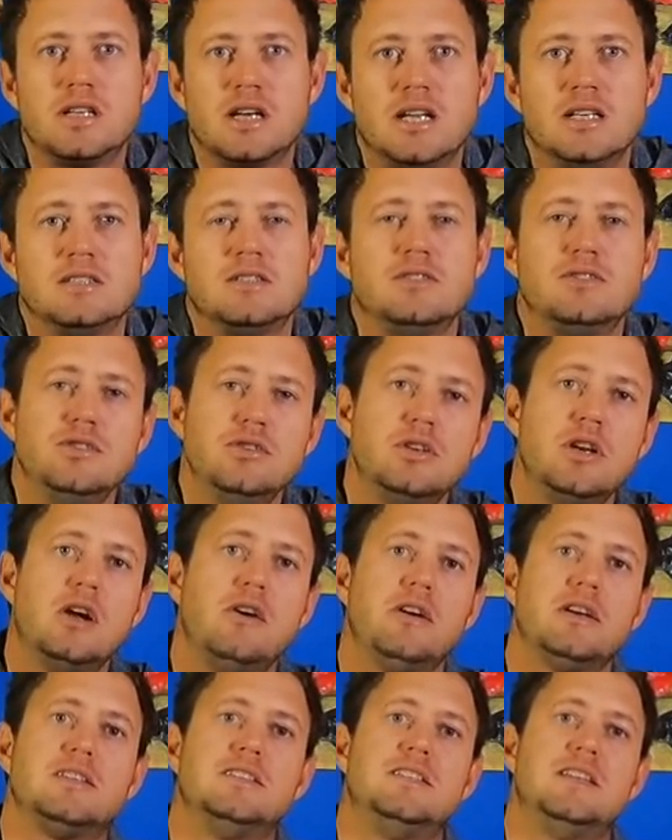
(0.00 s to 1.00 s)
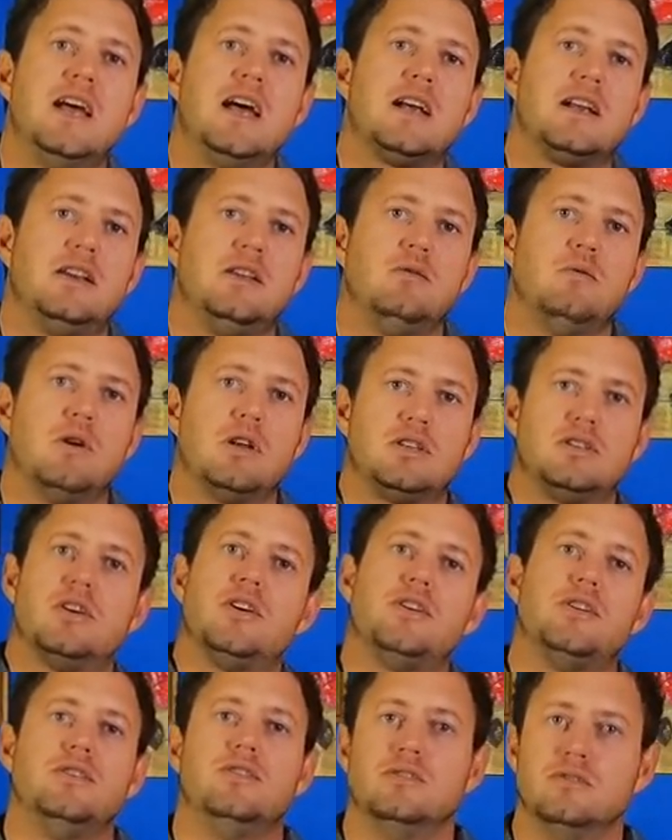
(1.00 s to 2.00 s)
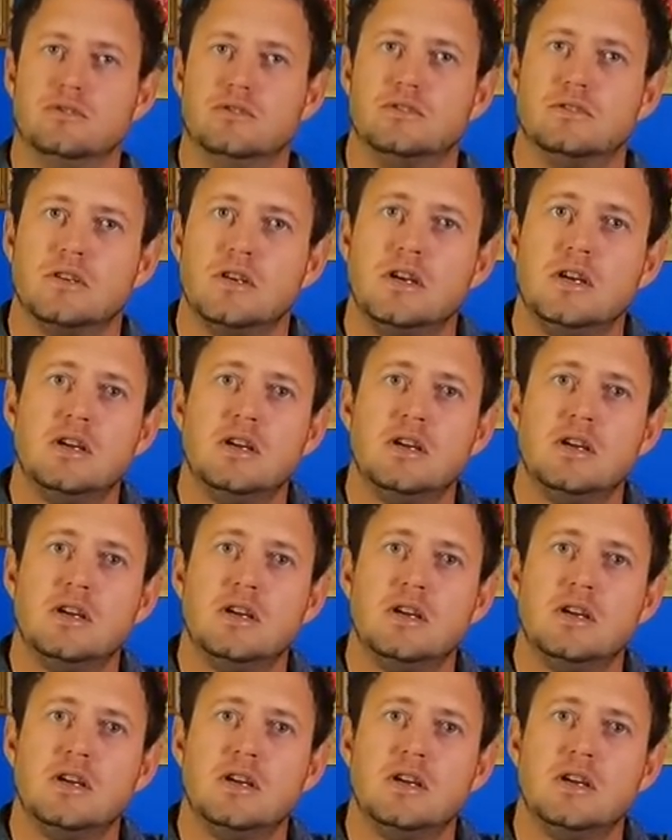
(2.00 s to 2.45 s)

traces, you know exactly what I used.